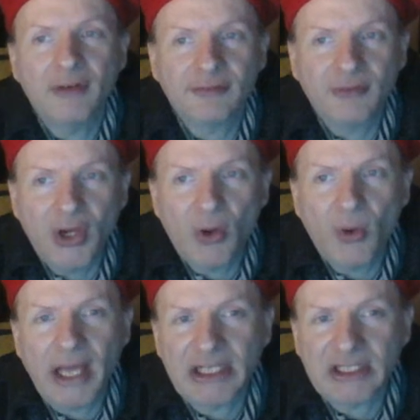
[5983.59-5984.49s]
of
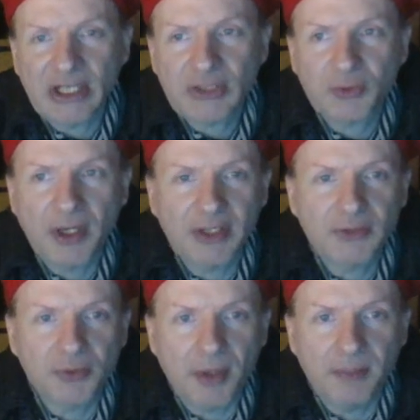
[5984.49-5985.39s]
real and electronic
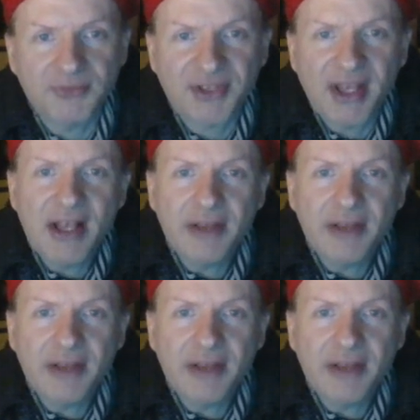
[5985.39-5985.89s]
drums.